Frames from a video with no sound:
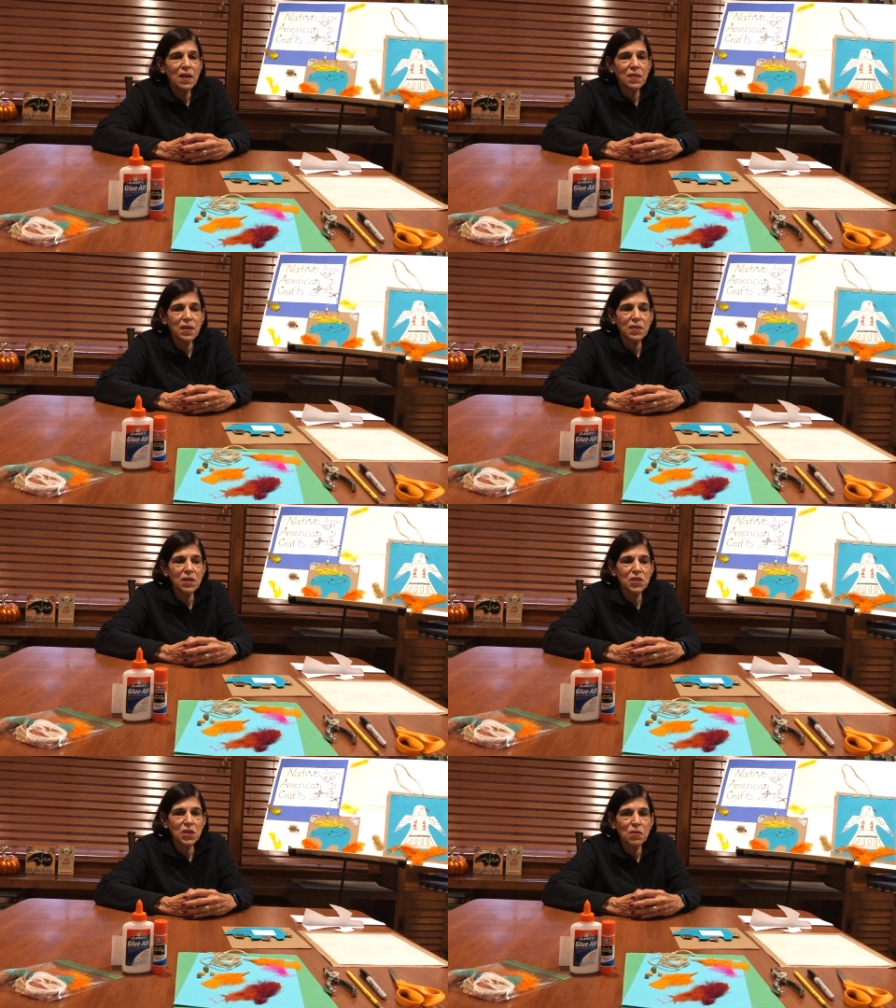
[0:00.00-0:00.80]
that
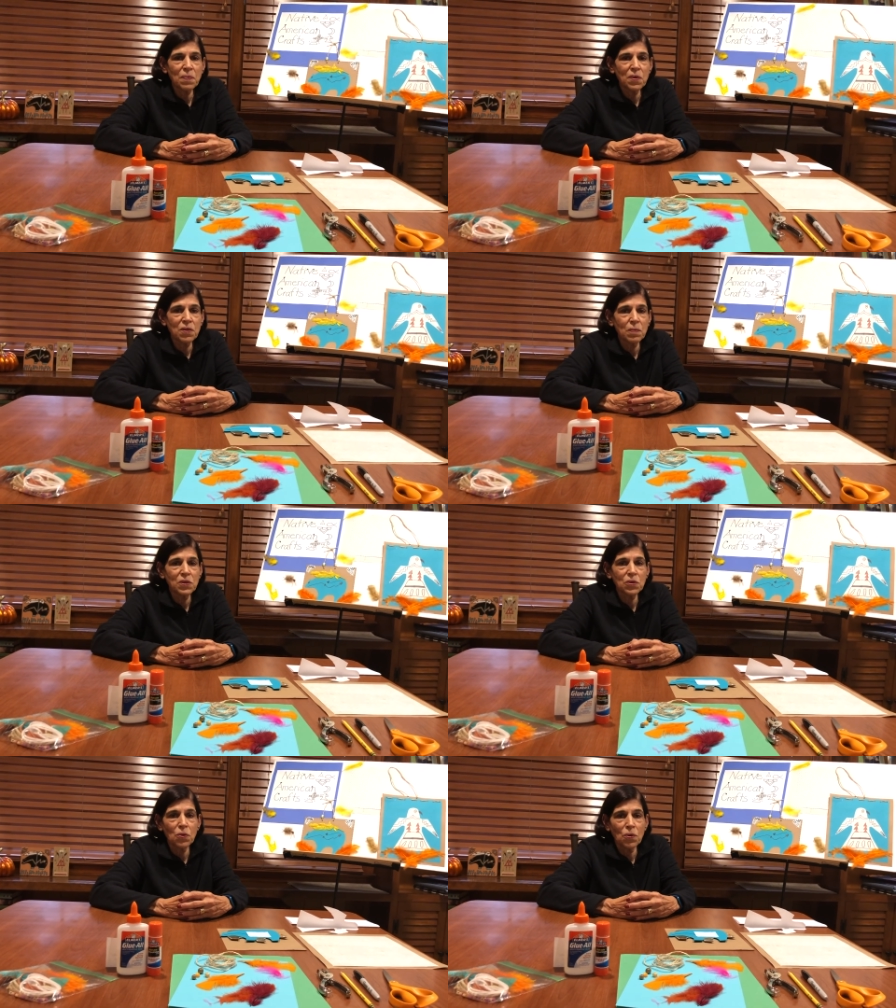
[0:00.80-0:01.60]
they show up on
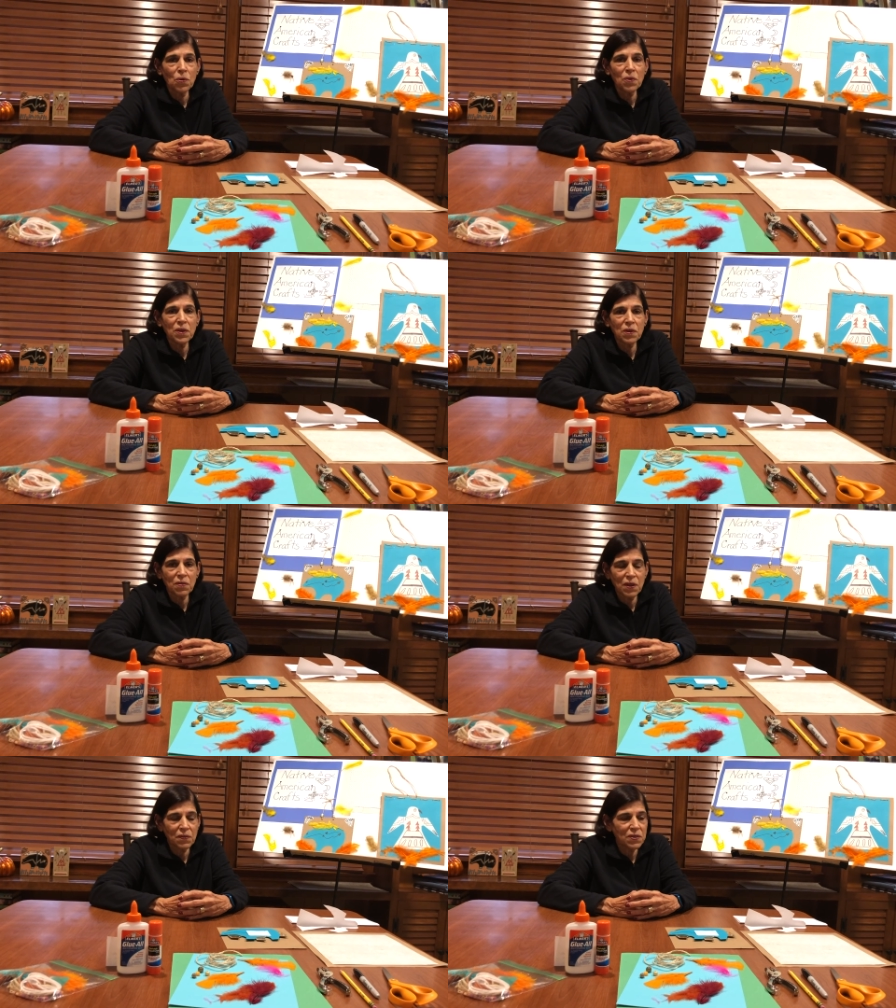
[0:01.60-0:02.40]
almost all their
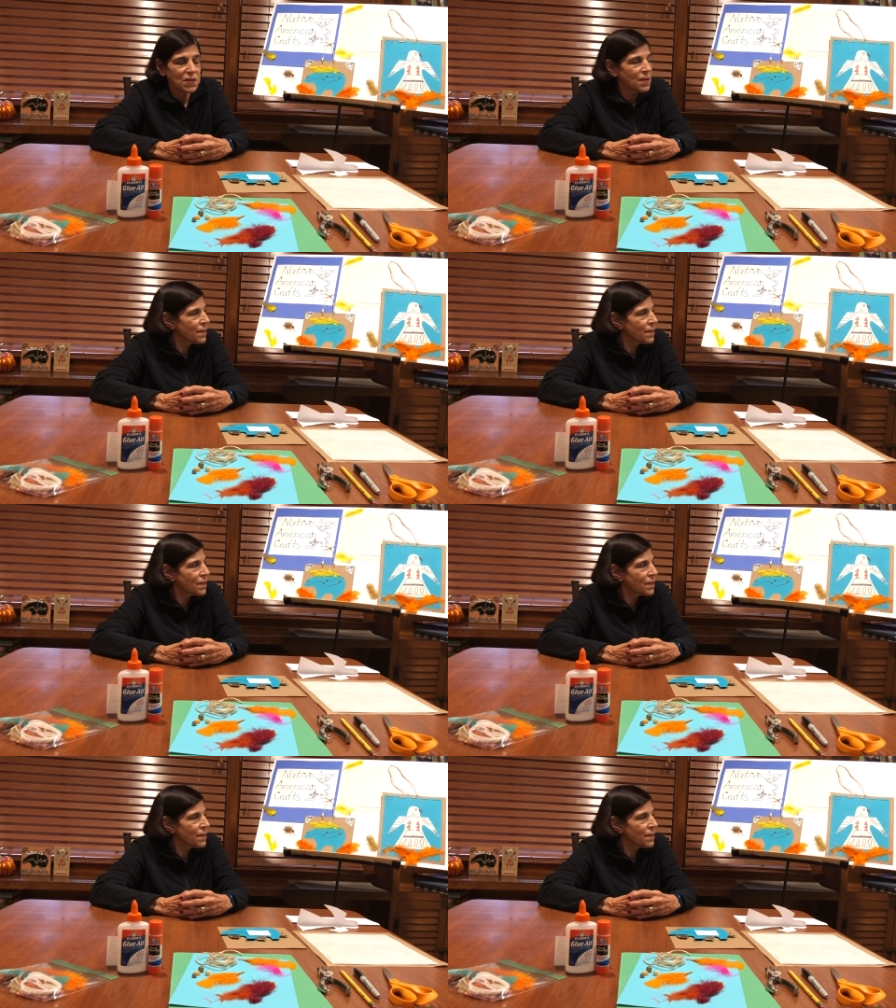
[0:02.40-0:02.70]
crafts.